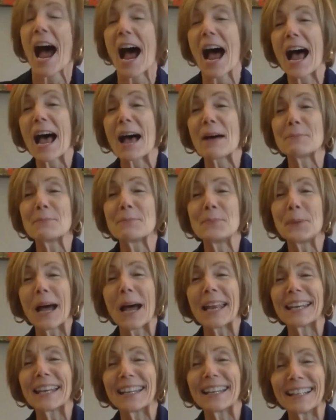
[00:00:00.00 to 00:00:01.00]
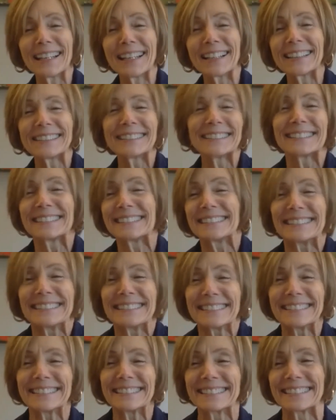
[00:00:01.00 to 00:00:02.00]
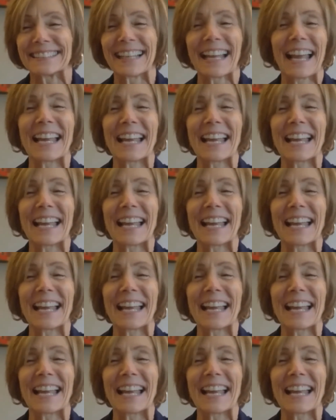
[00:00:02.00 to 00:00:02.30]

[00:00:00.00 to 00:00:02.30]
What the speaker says: Yes, that's exactly what I was thinking of, my